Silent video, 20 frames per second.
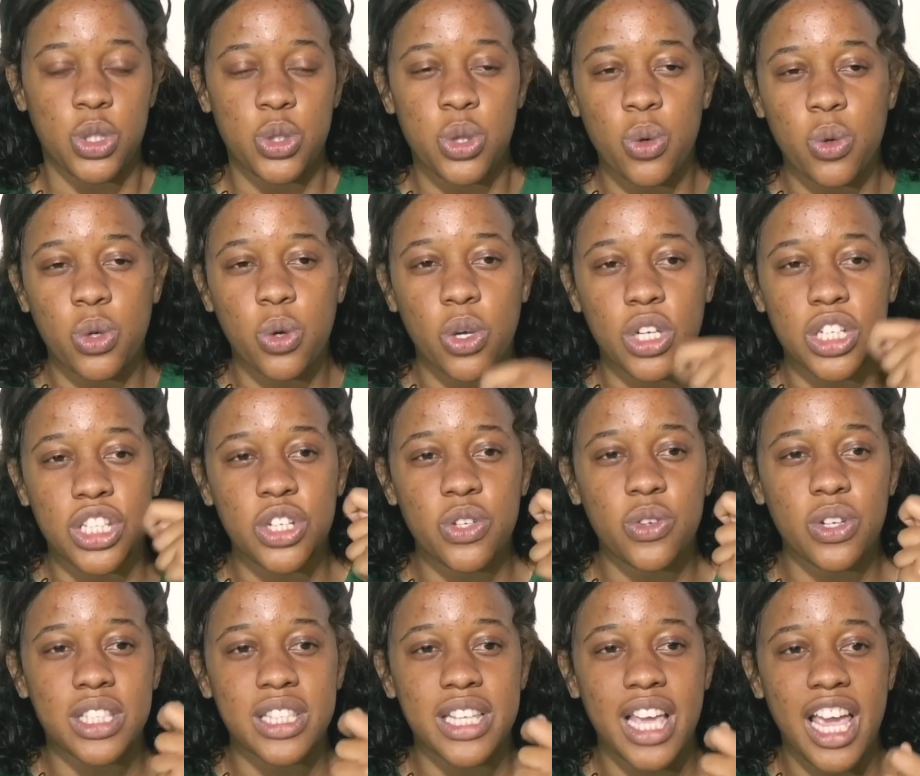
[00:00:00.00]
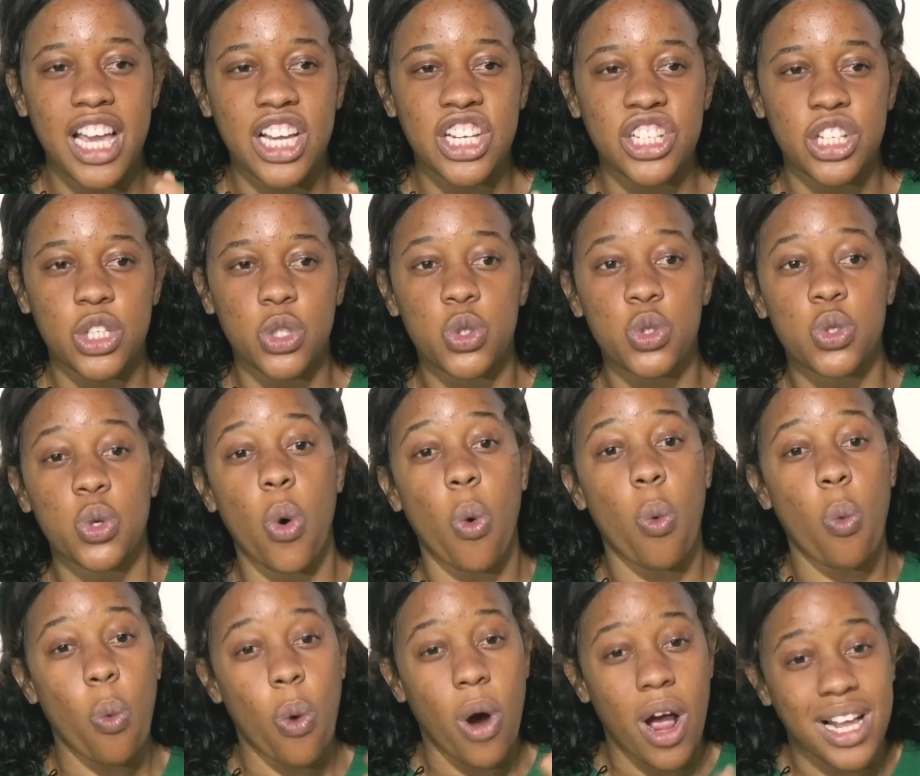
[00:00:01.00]
through continuous action
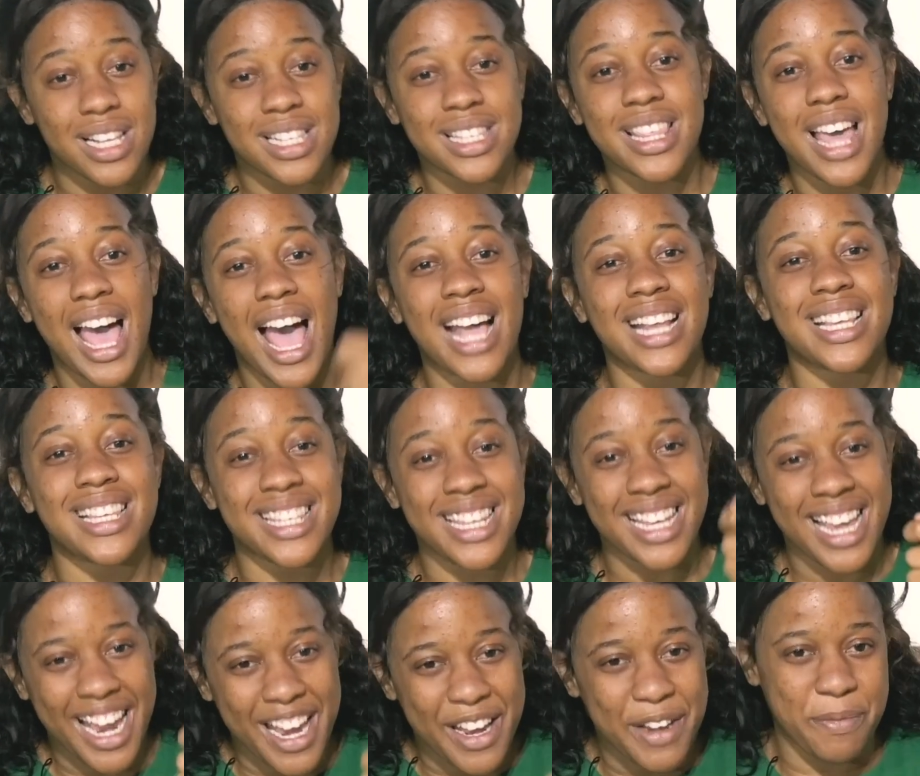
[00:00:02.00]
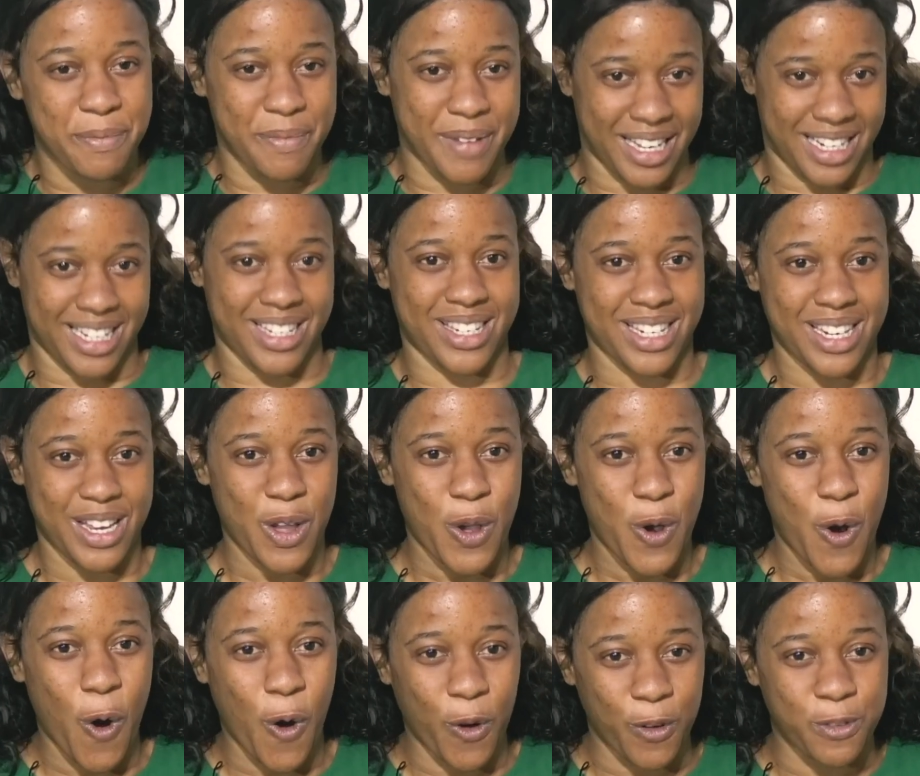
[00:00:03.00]
towards the attainment
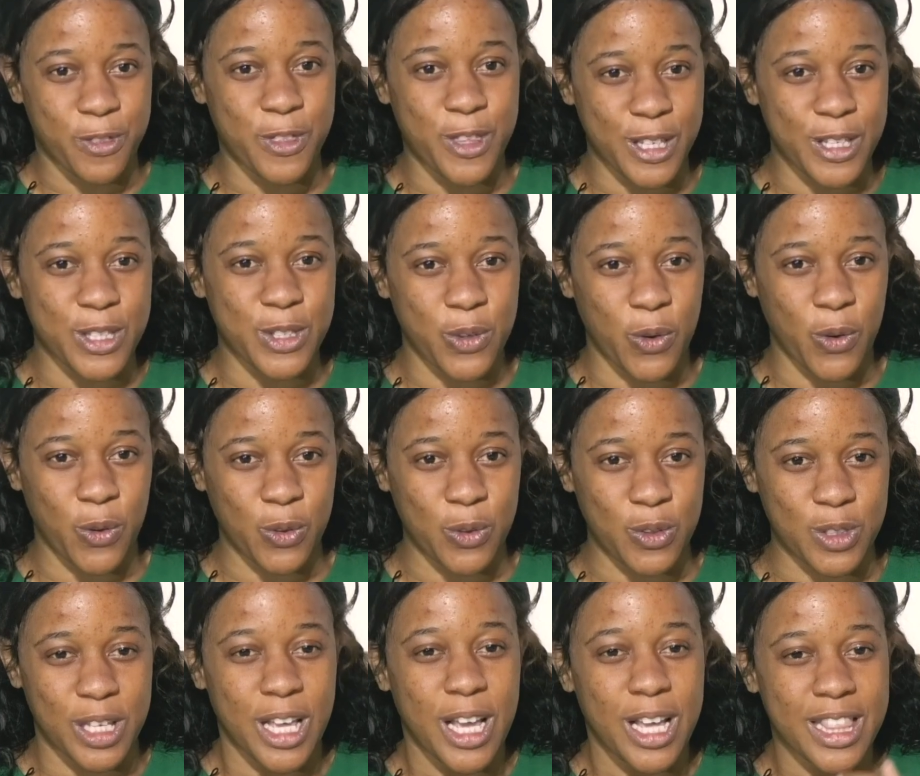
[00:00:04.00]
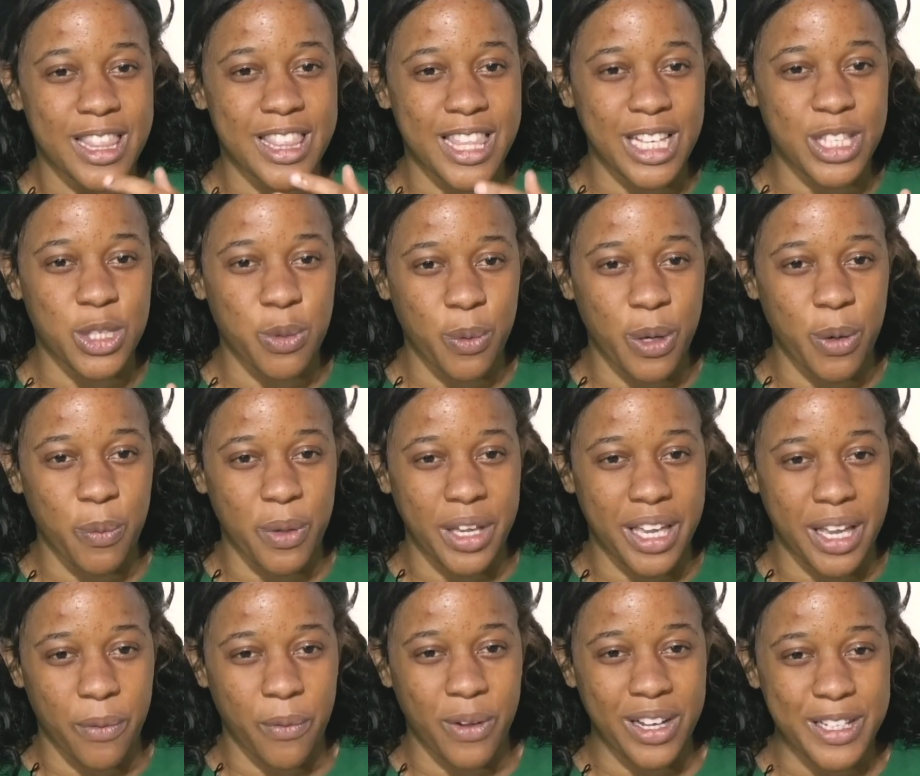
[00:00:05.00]
of these goals, that's when we
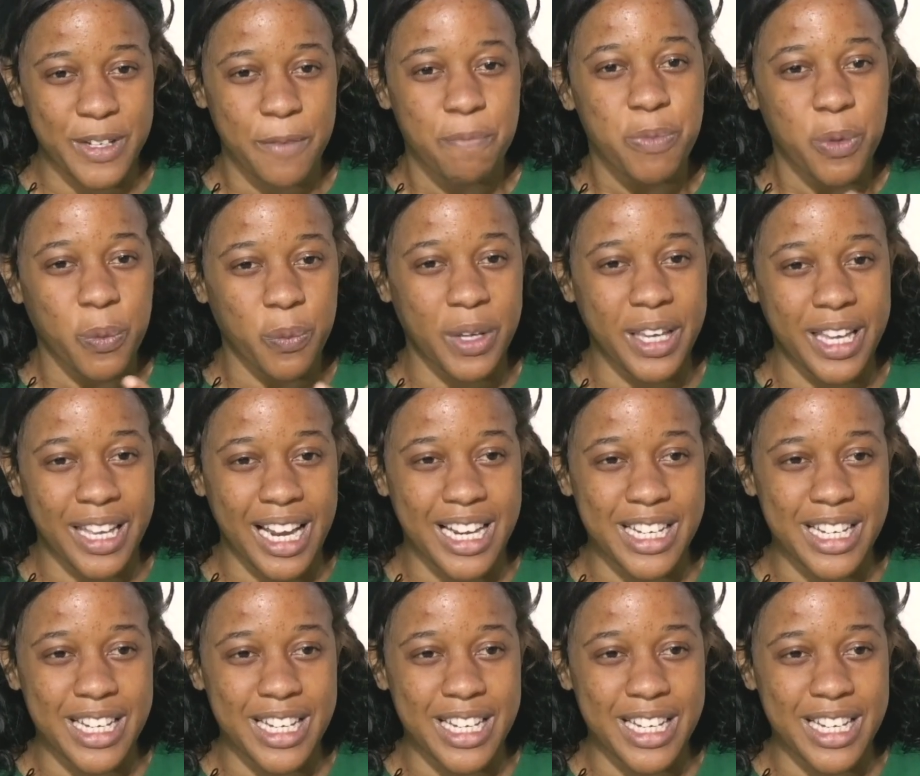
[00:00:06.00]
can what? We can